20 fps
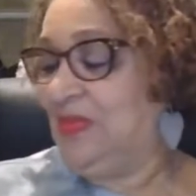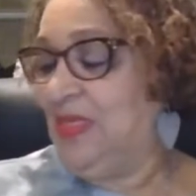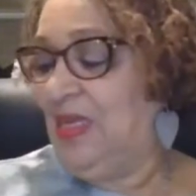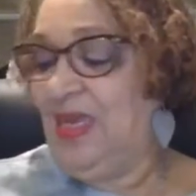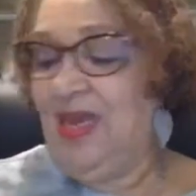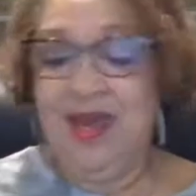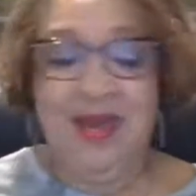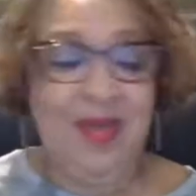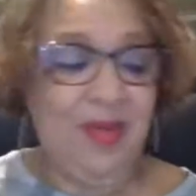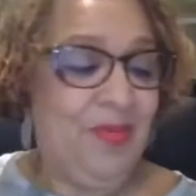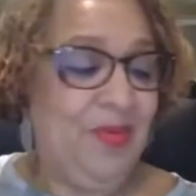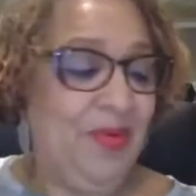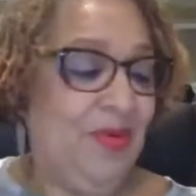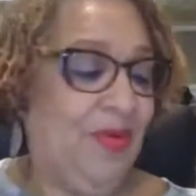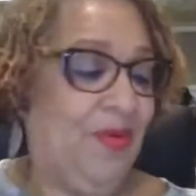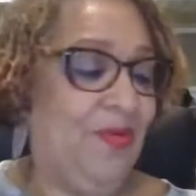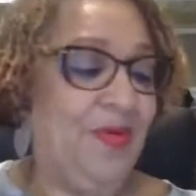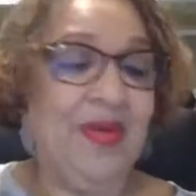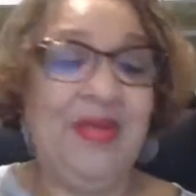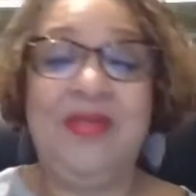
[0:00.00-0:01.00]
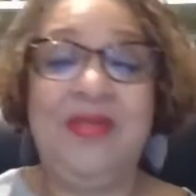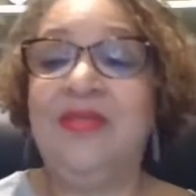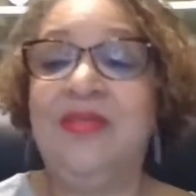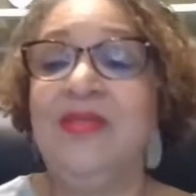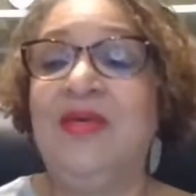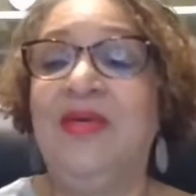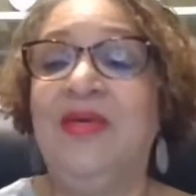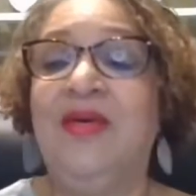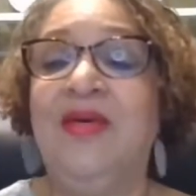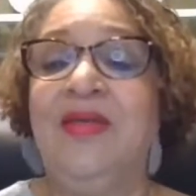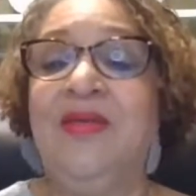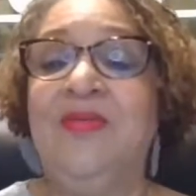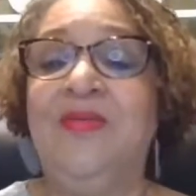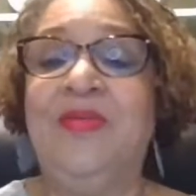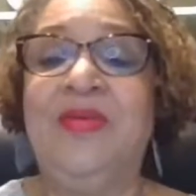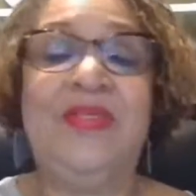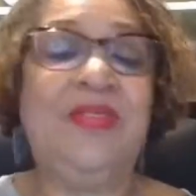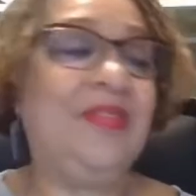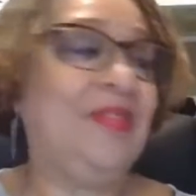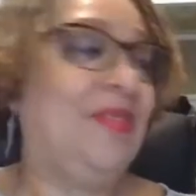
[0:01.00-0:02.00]
I got to put Grace and
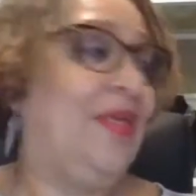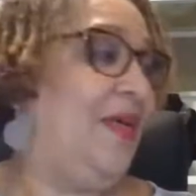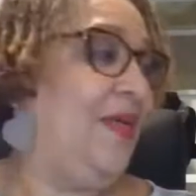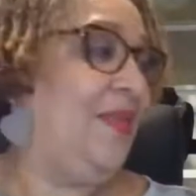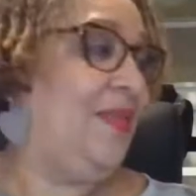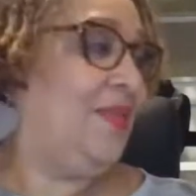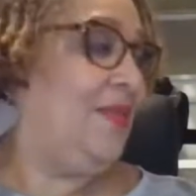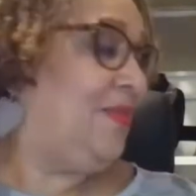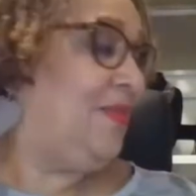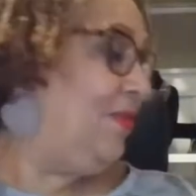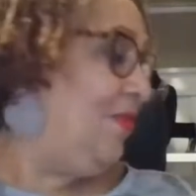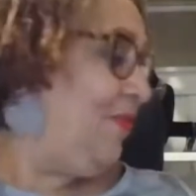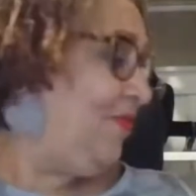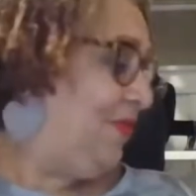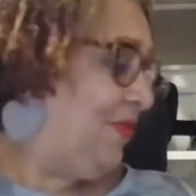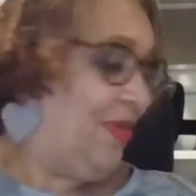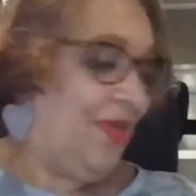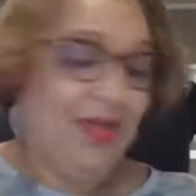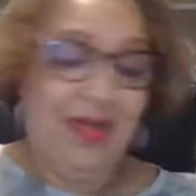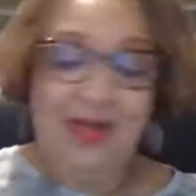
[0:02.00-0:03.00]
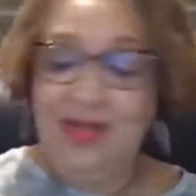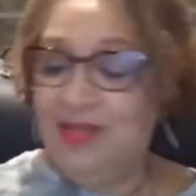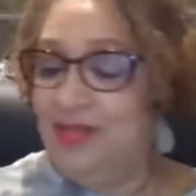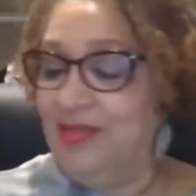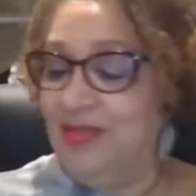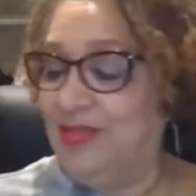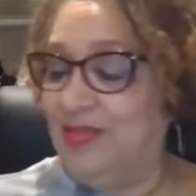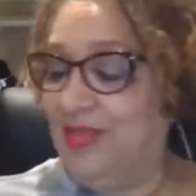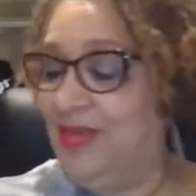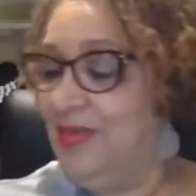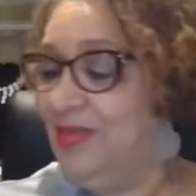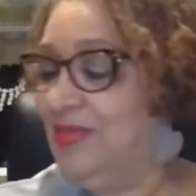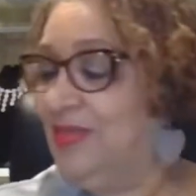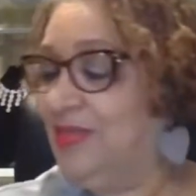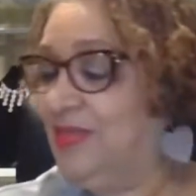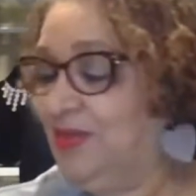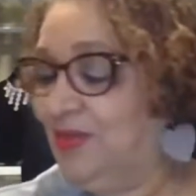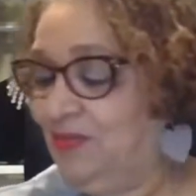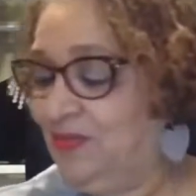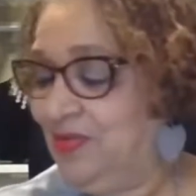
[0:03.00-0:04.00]
Miss Sandy's silver necklace and
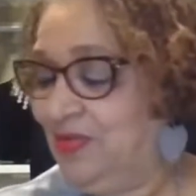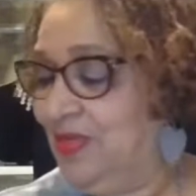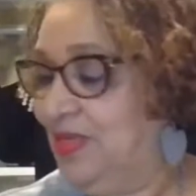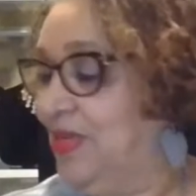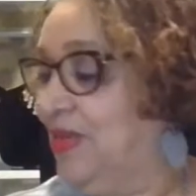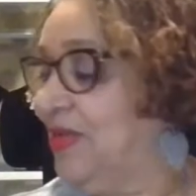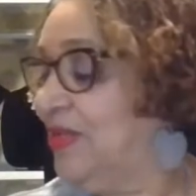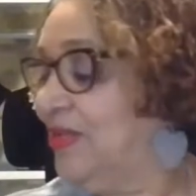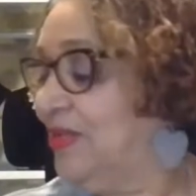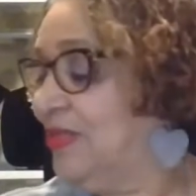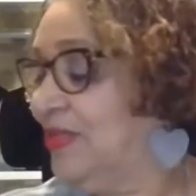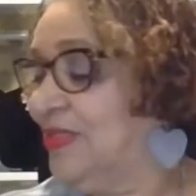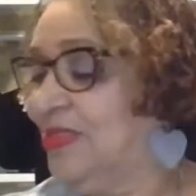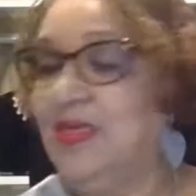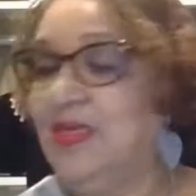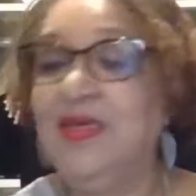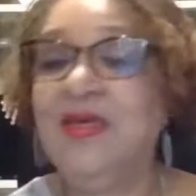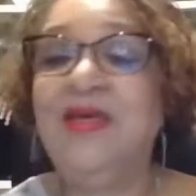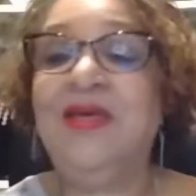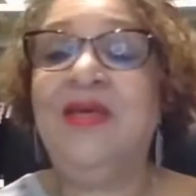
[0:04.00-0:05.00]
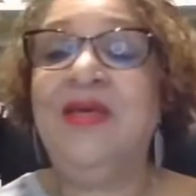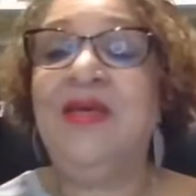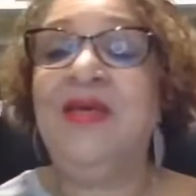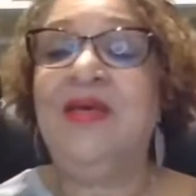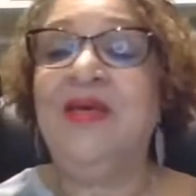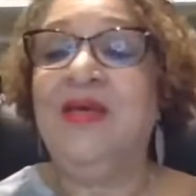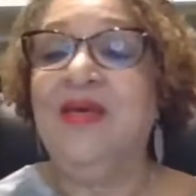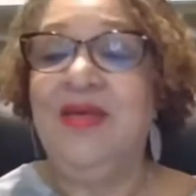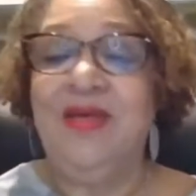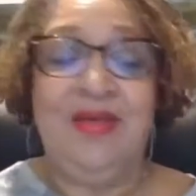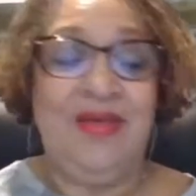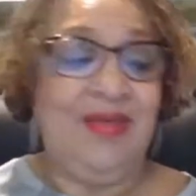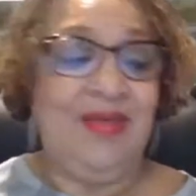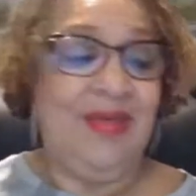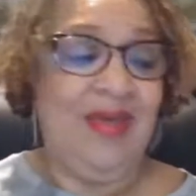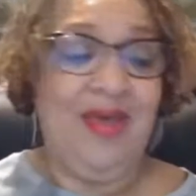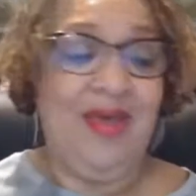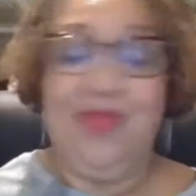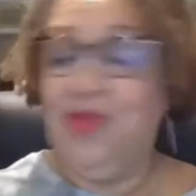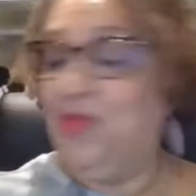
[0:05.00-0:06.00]
silver necklace.
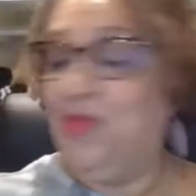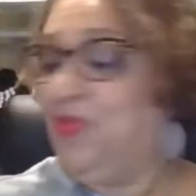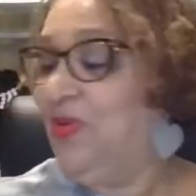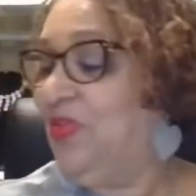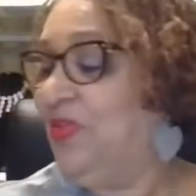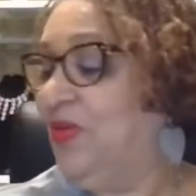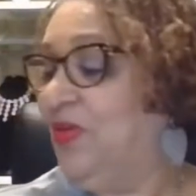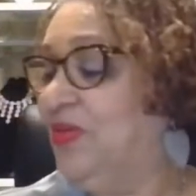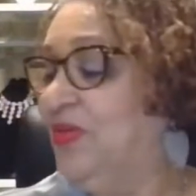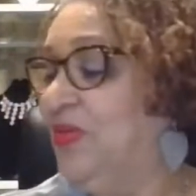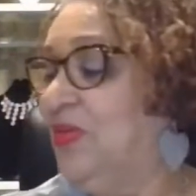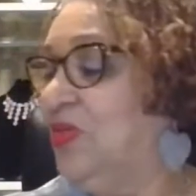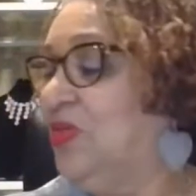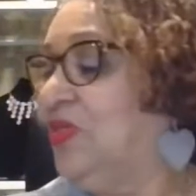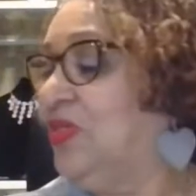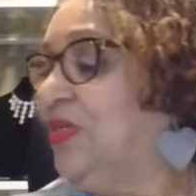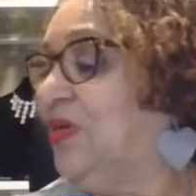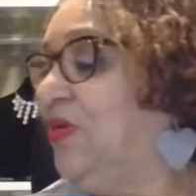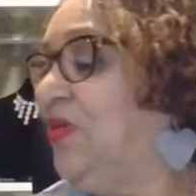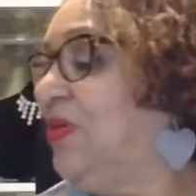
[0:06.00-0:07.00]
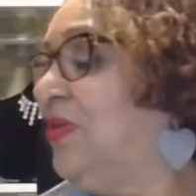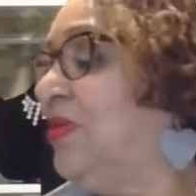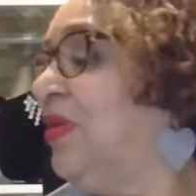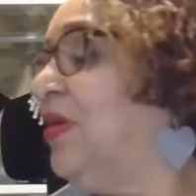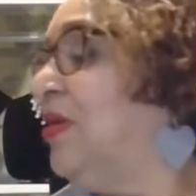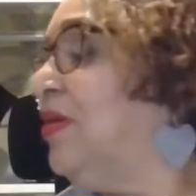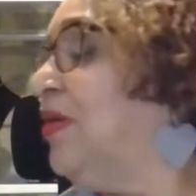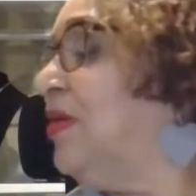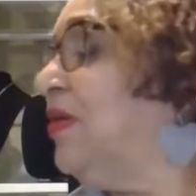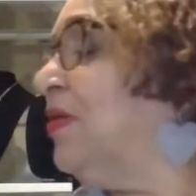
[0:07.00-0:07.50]
I didn't put those in the show tonight.